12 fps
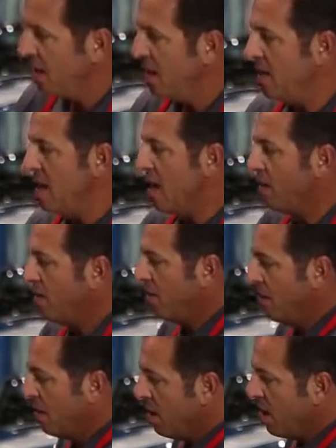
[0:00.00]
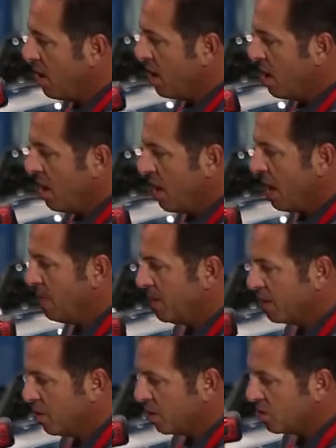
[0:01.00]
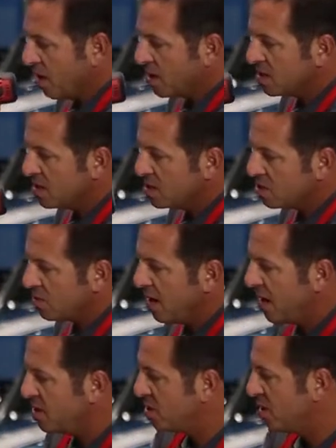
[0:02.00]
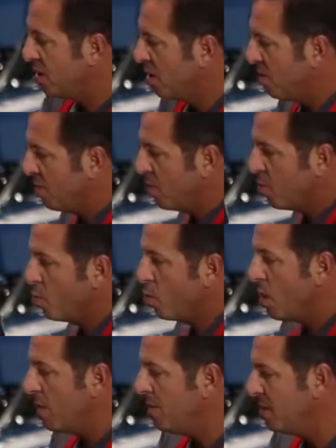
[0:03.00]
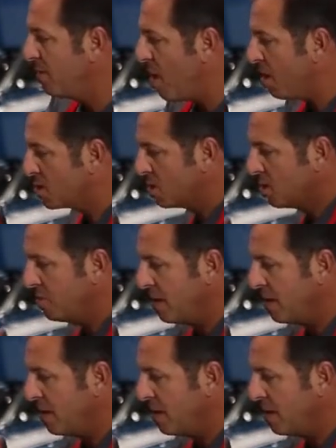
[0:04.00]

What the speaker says: And now, I'm going to go across this scratch. I'm going to rub in the polish a little